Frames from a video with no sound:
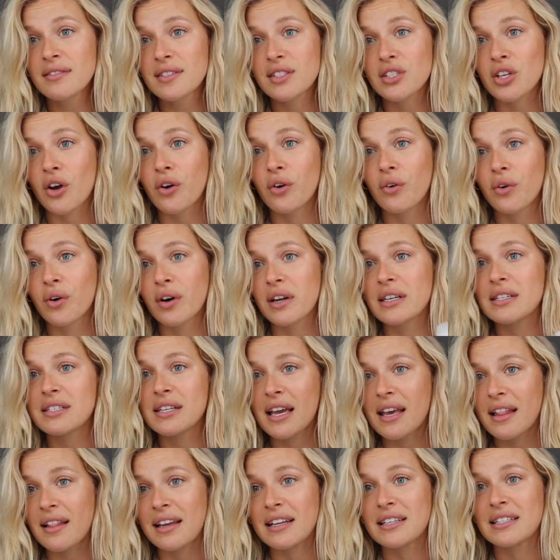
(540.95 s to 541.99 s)
So on a
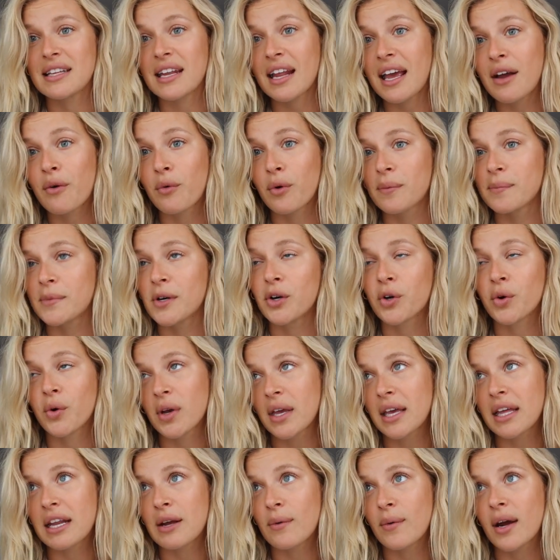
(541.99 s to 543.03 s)
day like today where I'm not
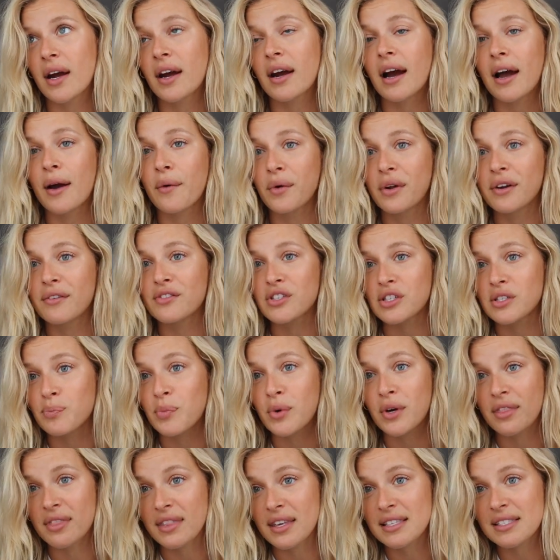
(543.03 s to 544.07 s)
going anywhere, I would have just
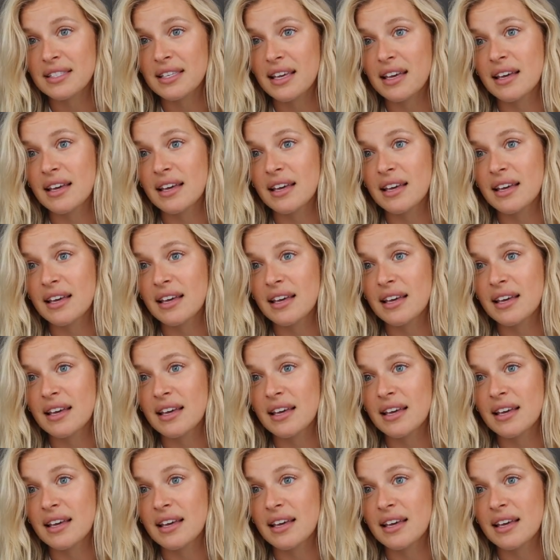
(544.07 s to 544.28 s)
put this